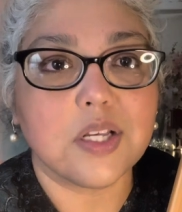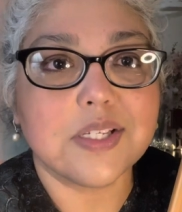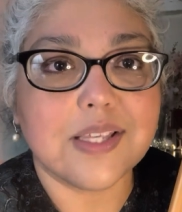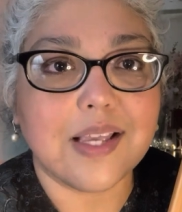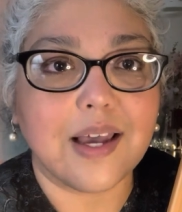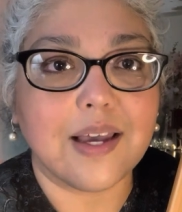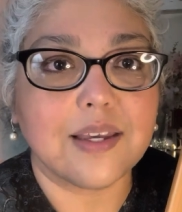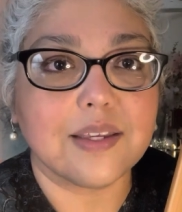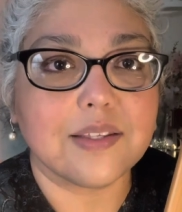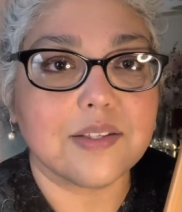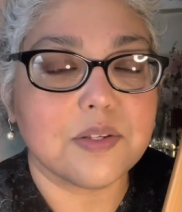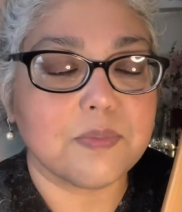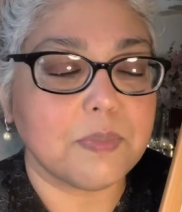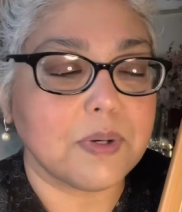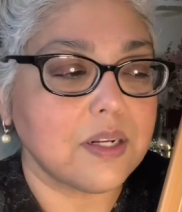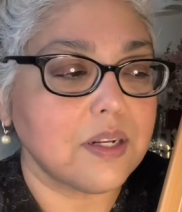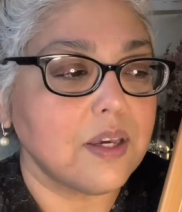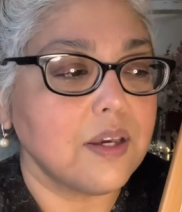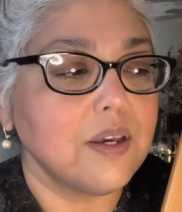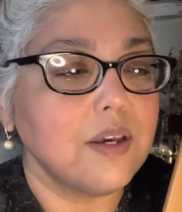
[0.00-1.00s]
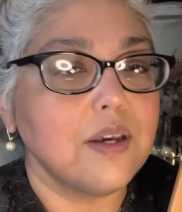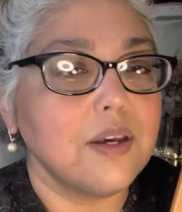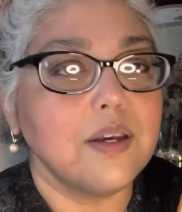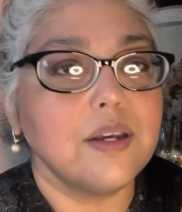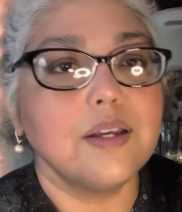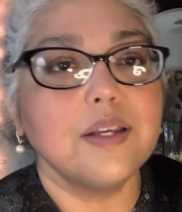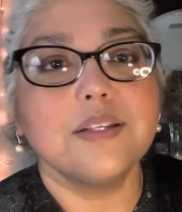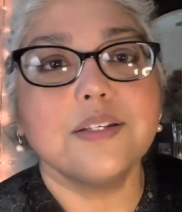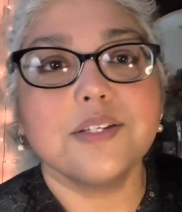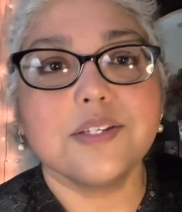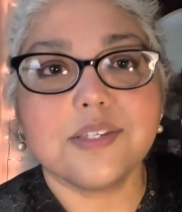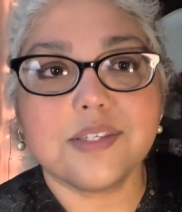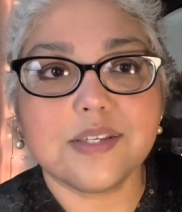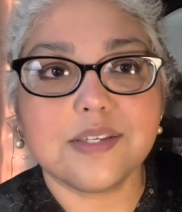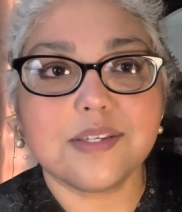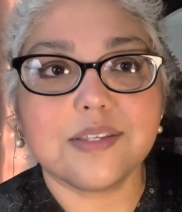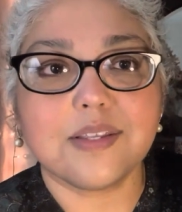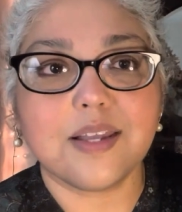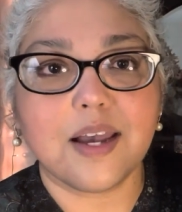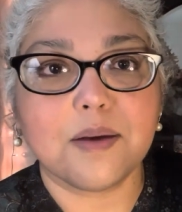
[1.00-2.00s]
signs, but just
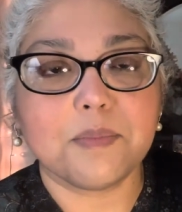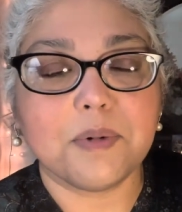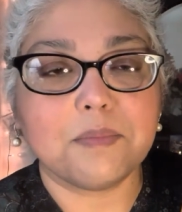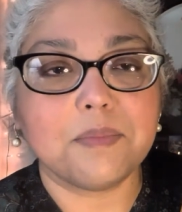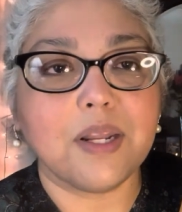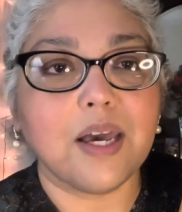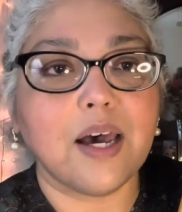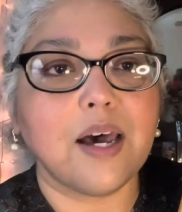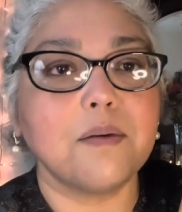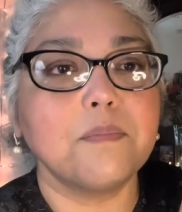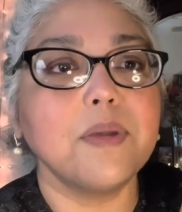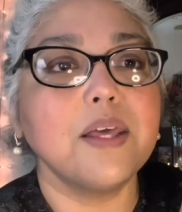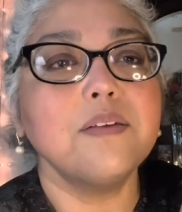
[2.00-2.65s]
this time I'm not.